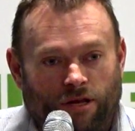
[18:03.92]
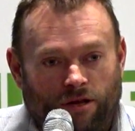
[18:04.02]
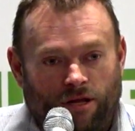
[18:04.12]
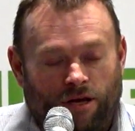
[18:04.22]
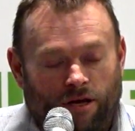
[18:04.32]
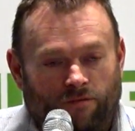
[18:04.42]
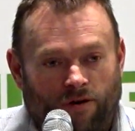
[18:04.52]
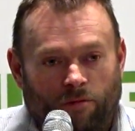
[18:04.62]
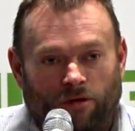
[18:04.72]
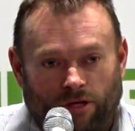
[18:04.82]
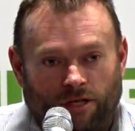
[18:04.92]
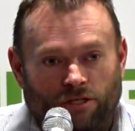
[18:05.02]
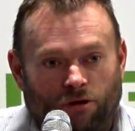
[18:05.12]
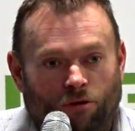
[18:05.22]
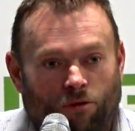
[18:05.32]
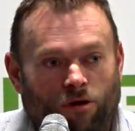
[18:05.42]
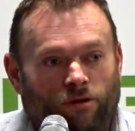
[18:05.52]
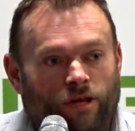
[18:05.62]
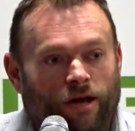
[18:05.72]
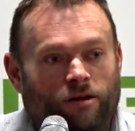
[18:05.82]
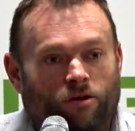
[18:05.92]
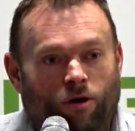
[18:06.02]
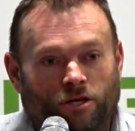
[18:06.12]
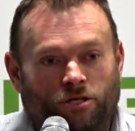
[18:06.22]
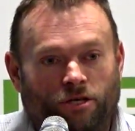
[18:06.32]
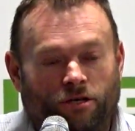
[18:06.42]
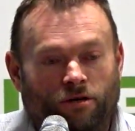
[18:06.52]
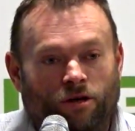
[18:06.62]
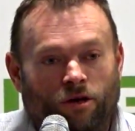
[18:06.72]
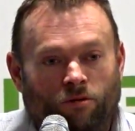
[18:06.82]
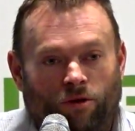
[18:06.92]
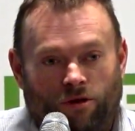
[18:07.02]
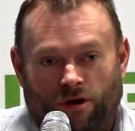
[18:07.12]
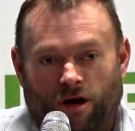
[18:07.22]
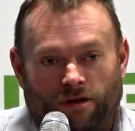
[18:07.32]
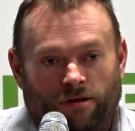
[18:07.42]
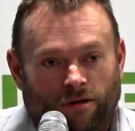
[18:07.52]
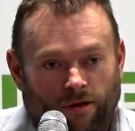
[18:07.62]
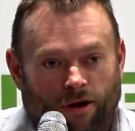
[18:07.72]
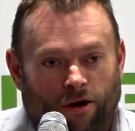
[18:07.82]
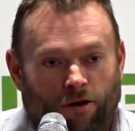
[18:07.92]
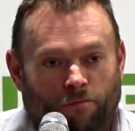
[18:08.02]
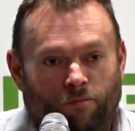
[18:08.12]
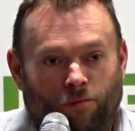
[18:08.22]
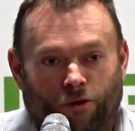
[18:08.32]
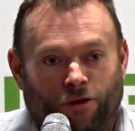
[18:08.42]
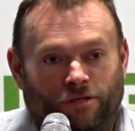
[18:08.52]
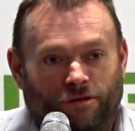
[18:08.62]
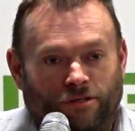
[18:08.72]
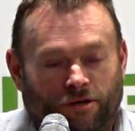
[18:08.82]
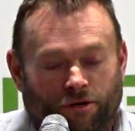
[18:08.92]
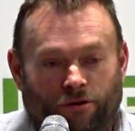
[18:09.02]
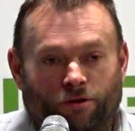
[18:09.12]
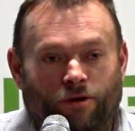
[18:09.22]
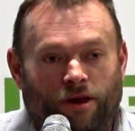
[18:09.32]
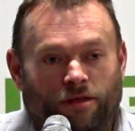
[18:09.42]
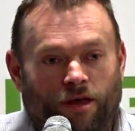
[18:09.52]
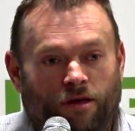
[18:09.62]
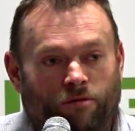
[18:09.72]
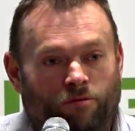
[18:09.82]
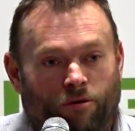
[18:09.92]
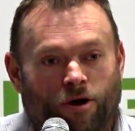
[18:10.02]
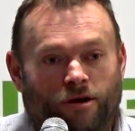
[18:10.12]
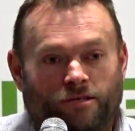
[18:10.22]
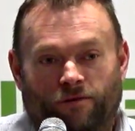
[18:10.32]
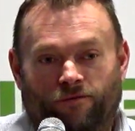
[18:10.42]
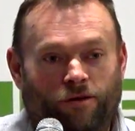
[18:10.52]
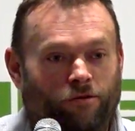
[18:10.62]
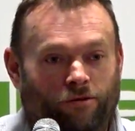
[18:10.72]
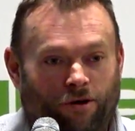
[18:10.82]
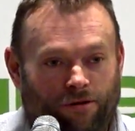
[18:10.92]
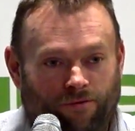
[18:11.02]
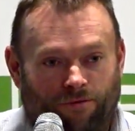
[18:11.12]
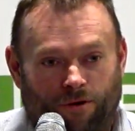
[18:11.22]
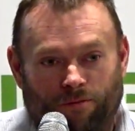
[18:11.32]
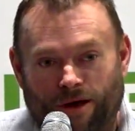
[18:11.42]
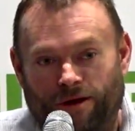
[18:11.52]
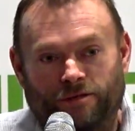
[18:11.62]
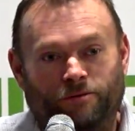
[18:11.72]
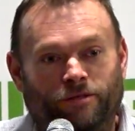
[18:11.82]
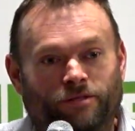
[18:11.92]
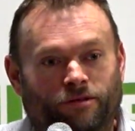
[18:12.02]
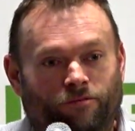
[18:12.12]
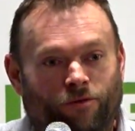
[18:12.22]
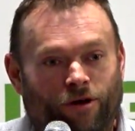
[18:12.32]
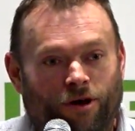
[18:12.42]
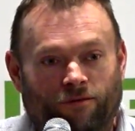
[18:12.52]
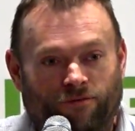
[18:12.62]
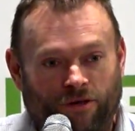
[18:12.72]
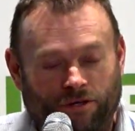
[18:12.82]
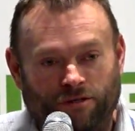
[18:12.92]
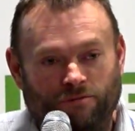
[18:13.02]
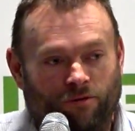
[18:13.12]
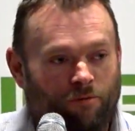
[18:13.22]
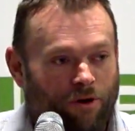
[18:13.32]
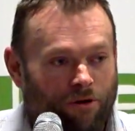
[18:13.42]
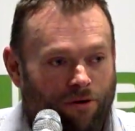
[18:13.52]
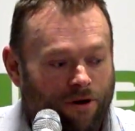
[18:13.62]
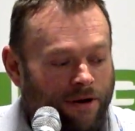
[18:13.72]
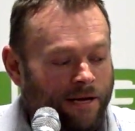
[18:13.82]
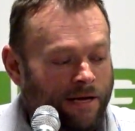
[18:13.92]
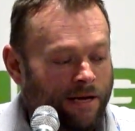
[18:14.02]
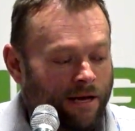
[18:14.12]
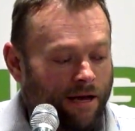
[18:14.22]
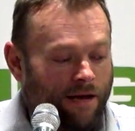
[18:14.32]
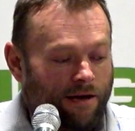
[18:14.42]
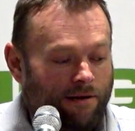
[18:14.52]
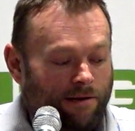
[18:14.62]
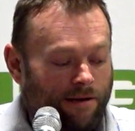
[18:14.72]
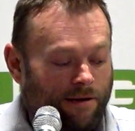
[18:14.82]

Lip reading: the environmental NGO world, that question whether or not our producers are doing the right thing with regards to fecal coliform management and runoff issues with manure. And